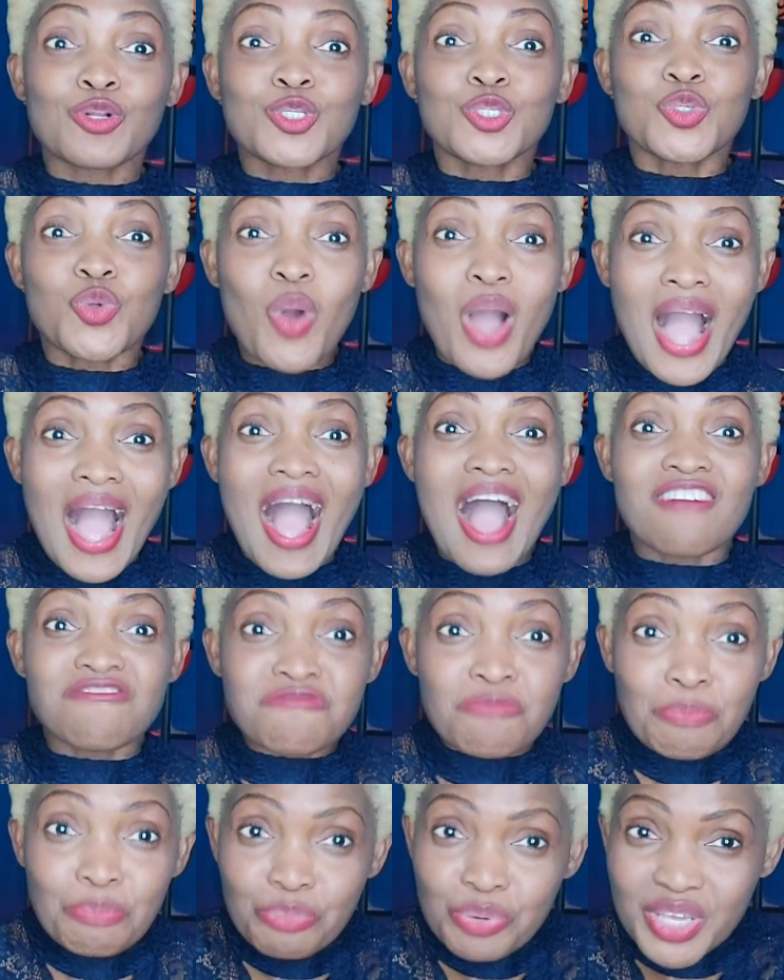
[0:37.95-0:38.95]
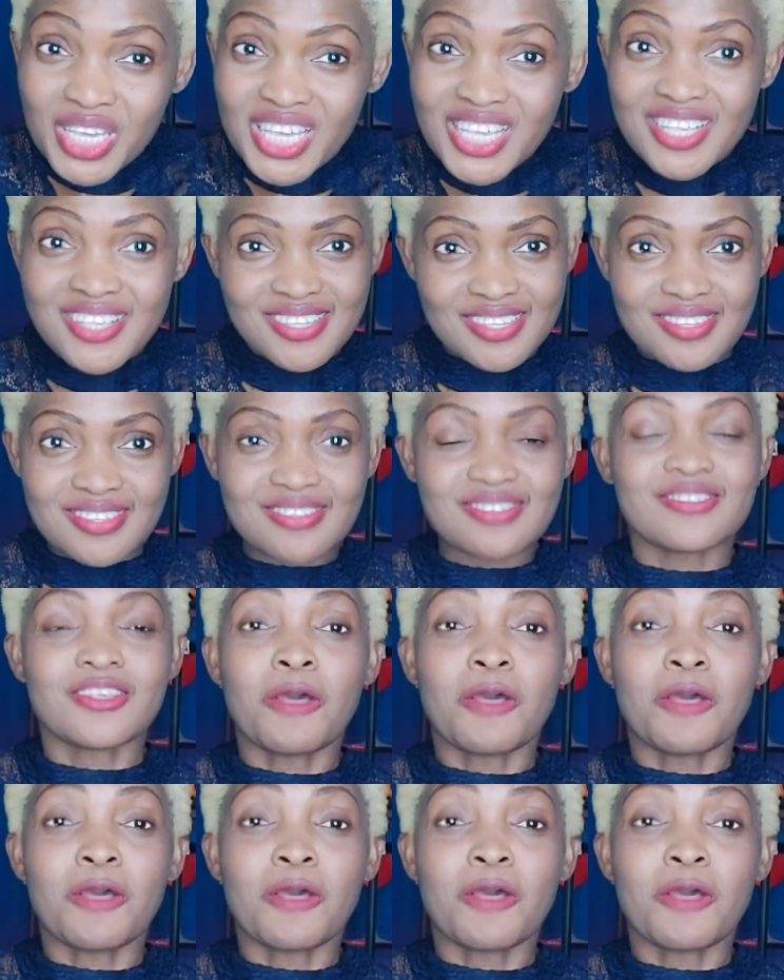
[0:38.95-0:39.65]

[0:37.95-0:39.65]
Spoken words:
to have peace